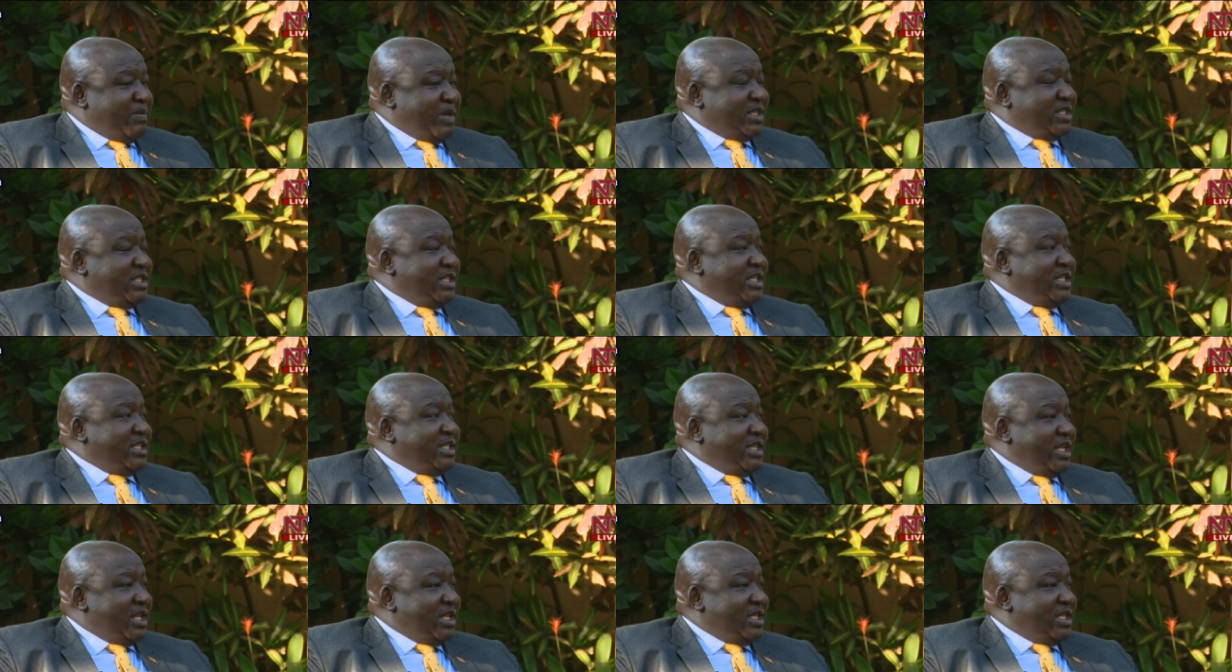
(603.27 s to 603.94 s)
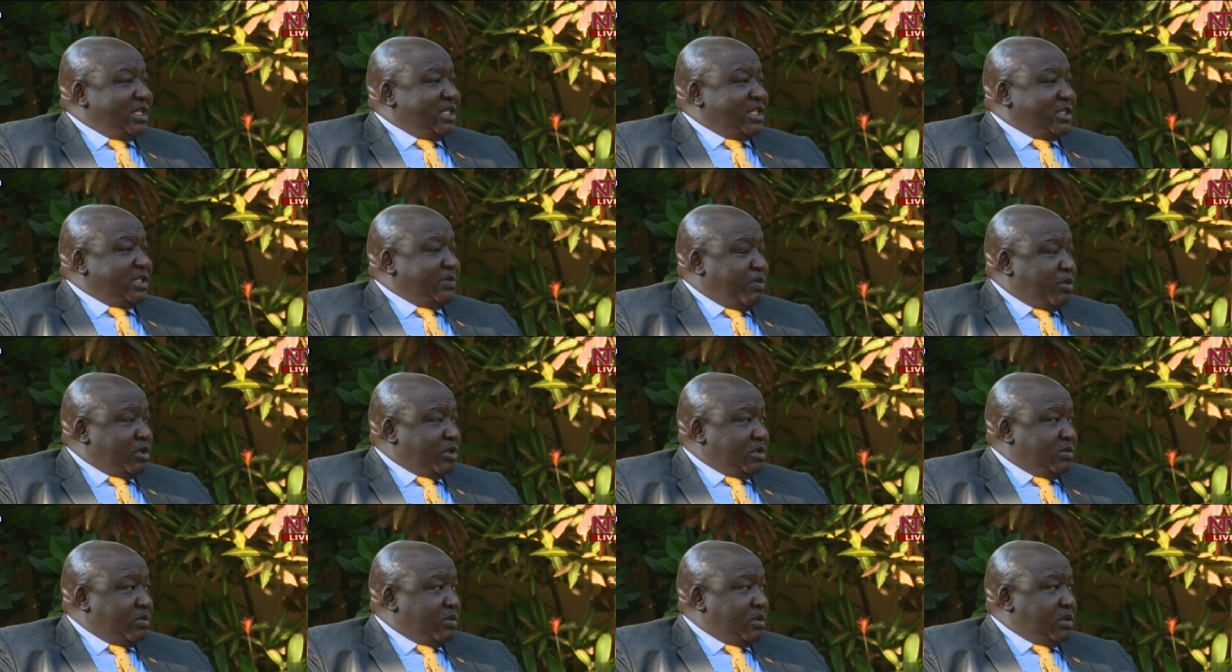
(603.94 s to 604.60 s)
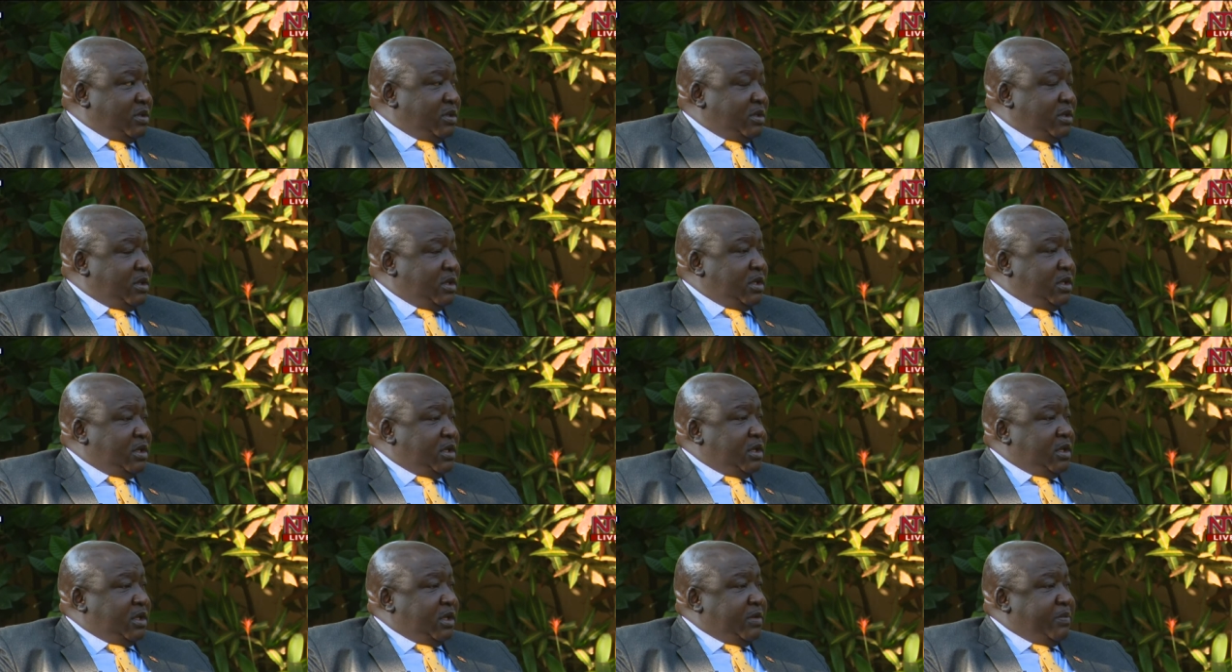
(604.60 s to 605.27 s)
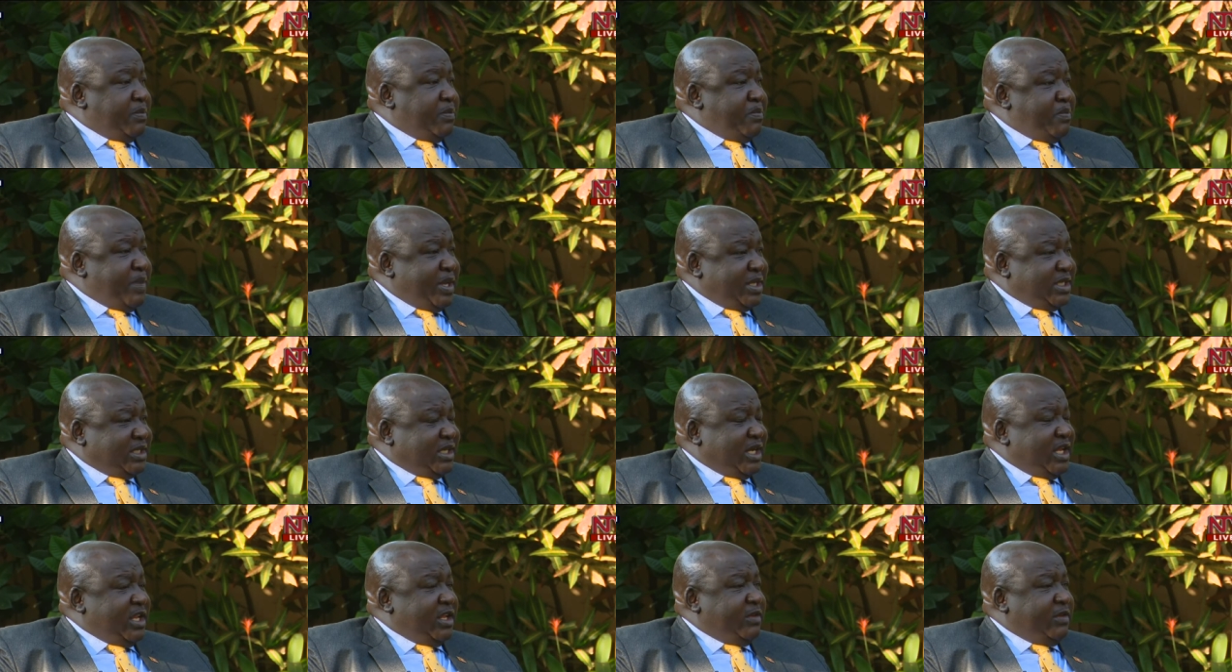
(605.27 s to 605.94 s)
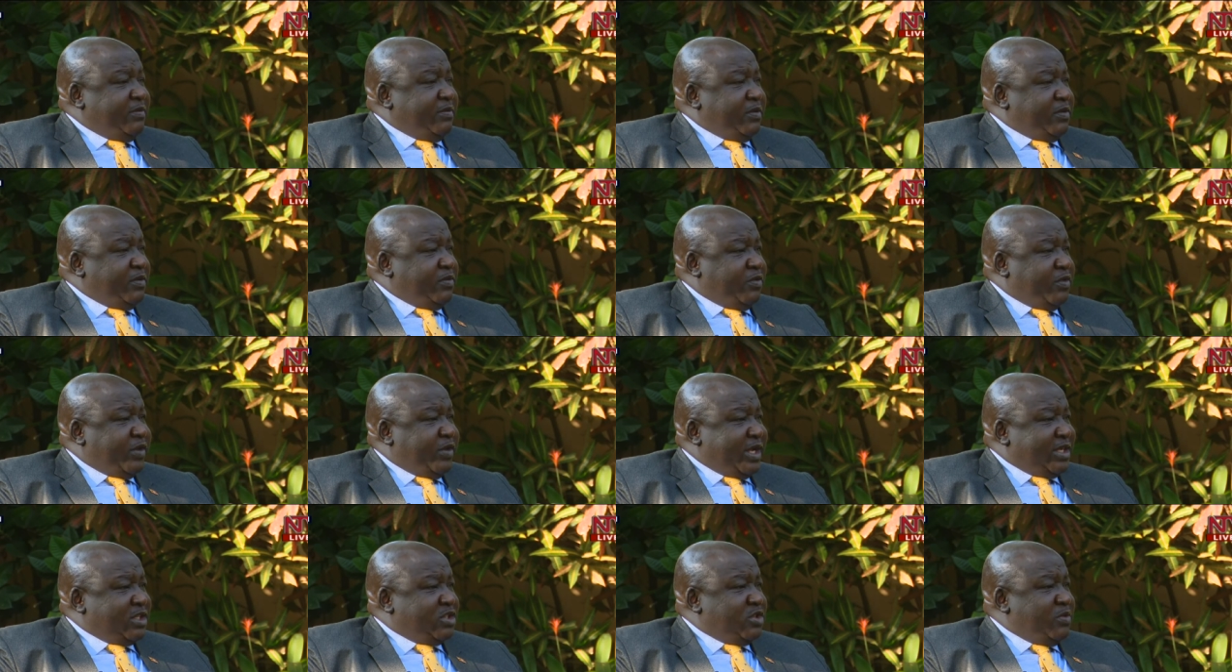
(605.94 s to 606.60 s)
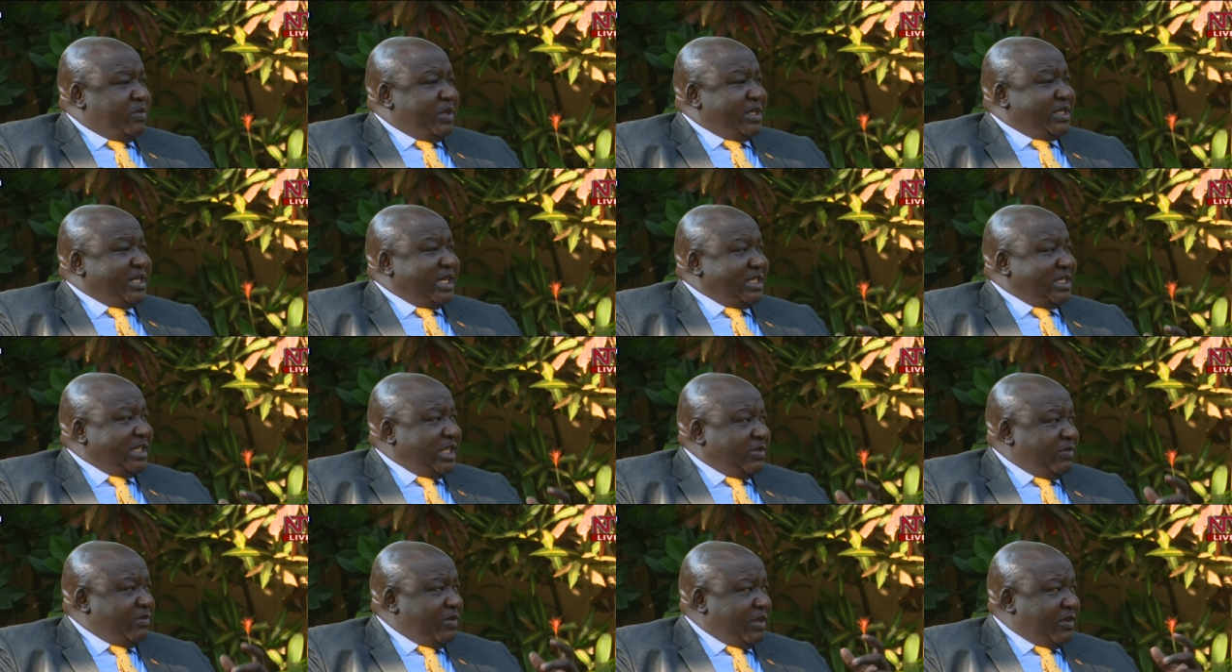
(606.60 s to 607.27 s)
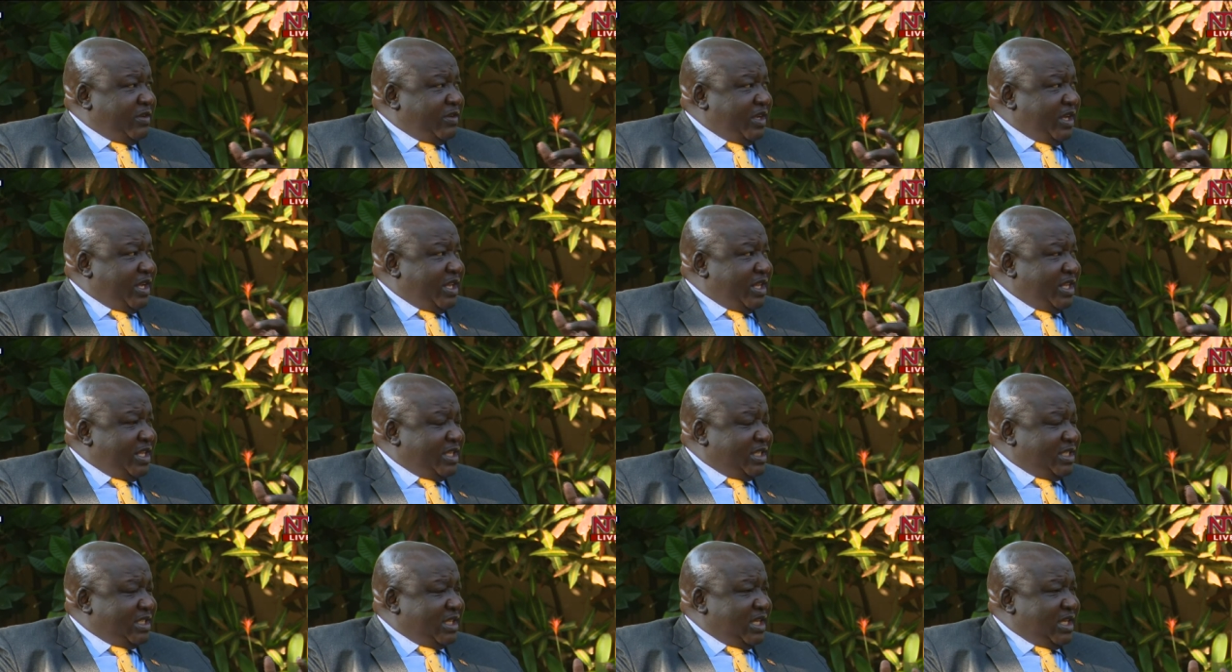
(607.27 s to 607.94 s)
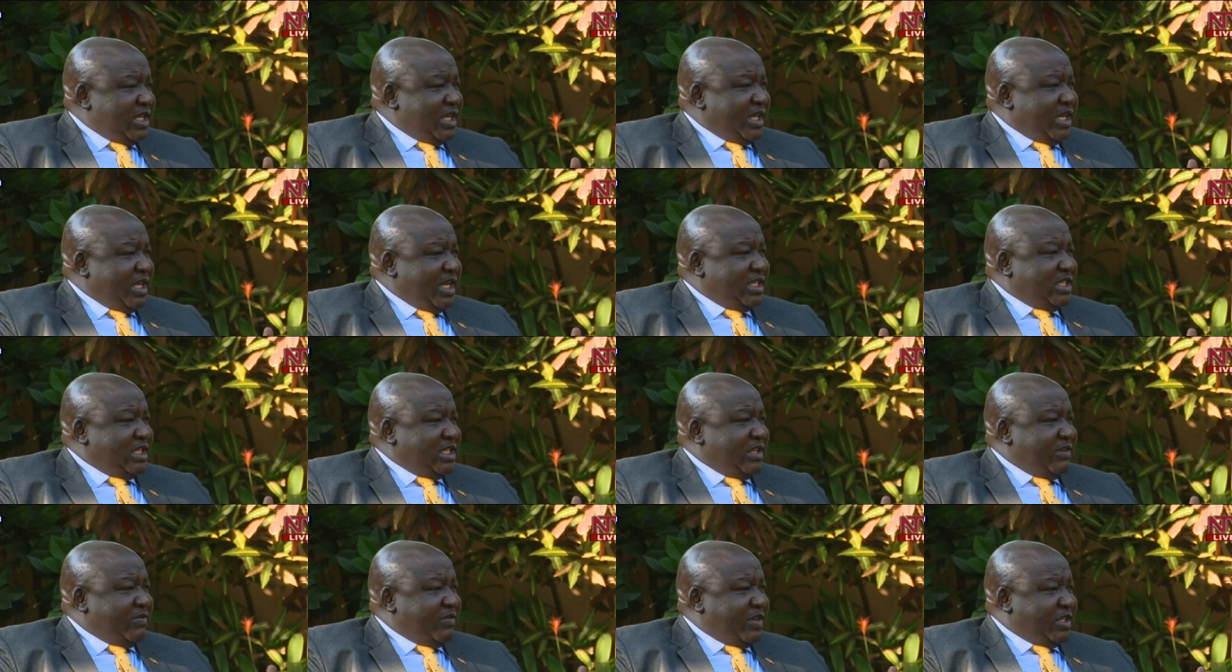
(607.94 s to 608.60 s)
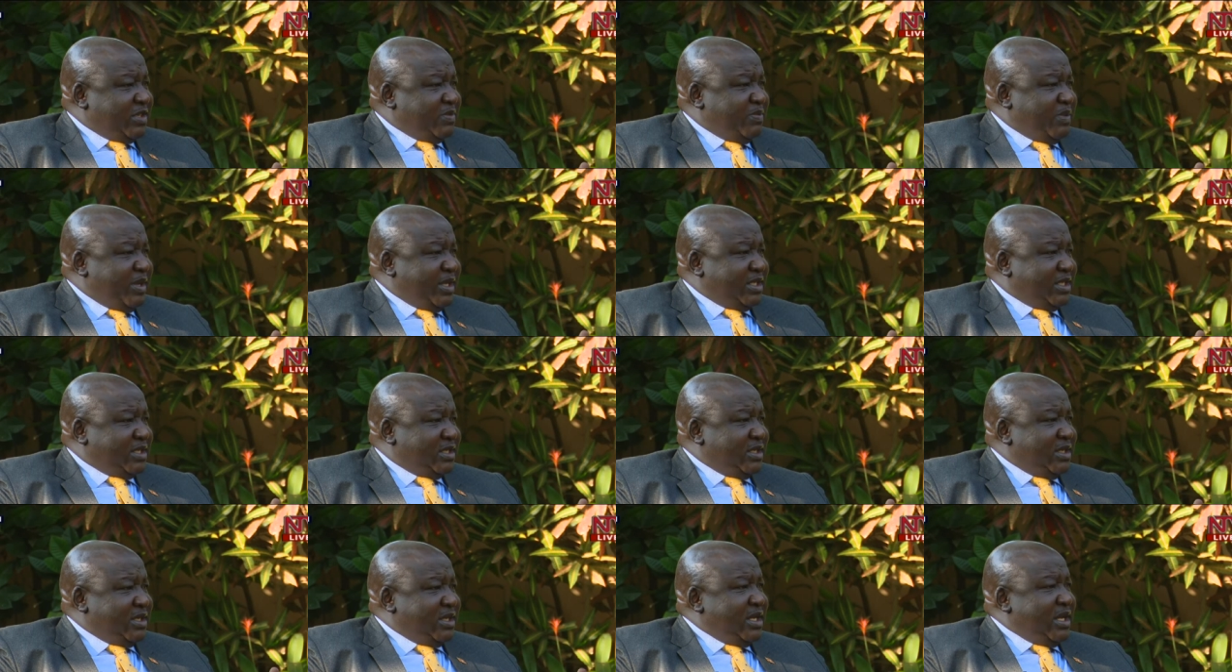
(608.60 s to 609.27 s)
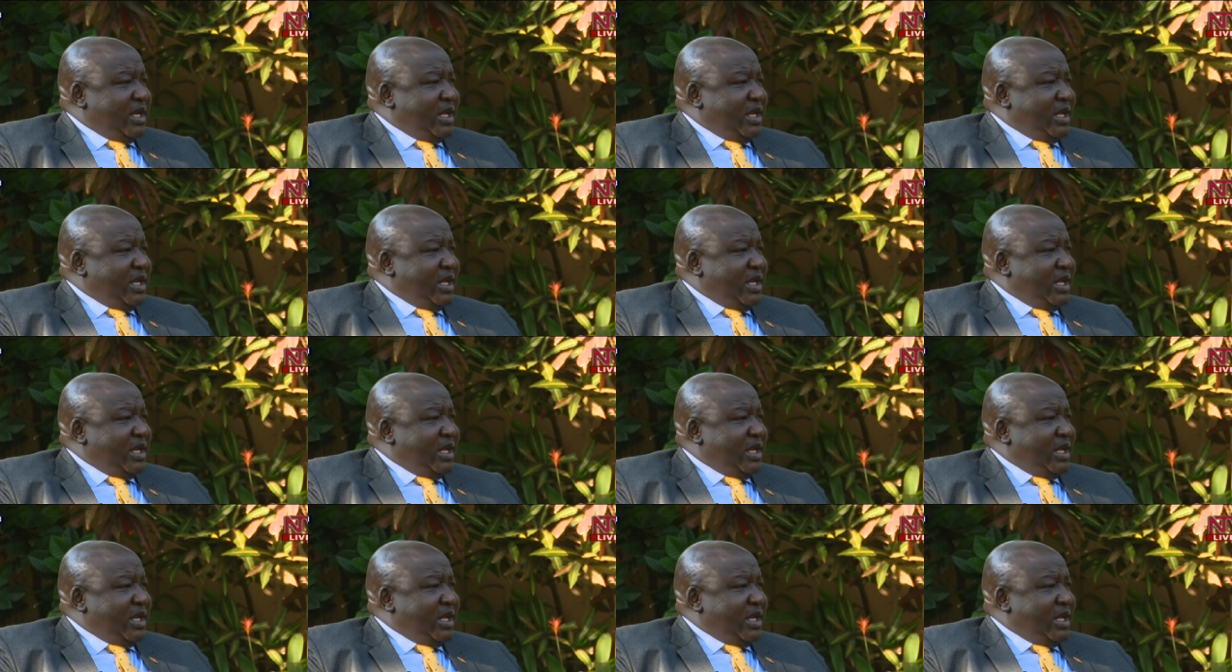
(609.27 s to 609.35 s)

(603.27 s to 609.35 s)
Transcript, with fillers: much intelligence as possible. Uh, basically, for us to be successful in this case in the first place.